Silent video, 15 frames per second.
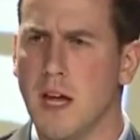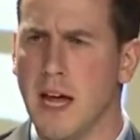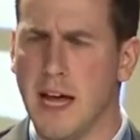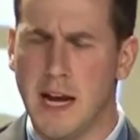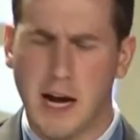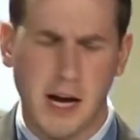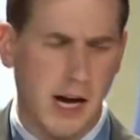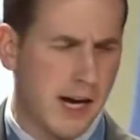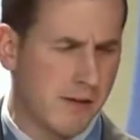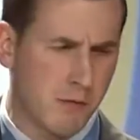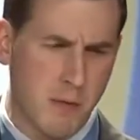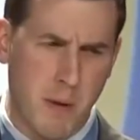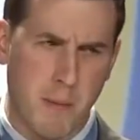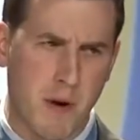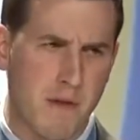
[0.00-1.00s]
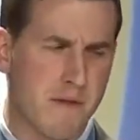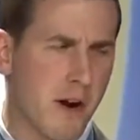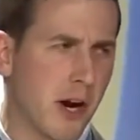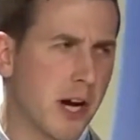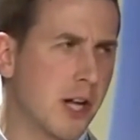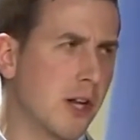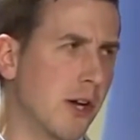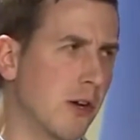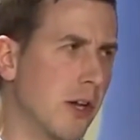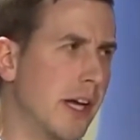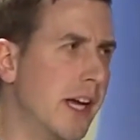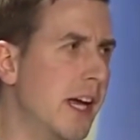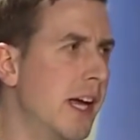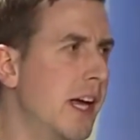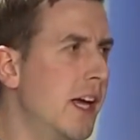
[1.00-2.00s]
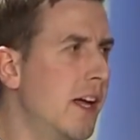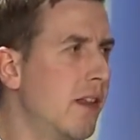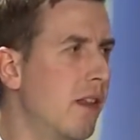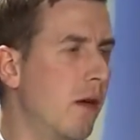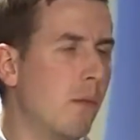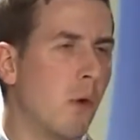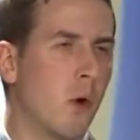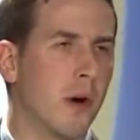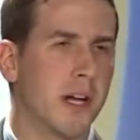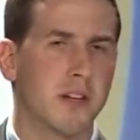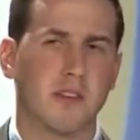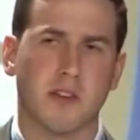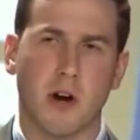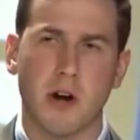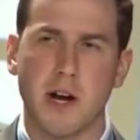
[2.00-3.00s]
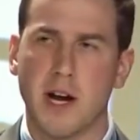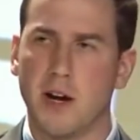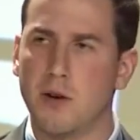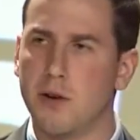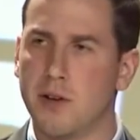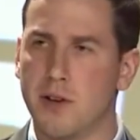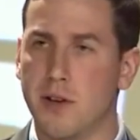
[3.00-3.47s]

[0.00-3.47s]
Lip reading: And I remember it very clearly. The morning started out,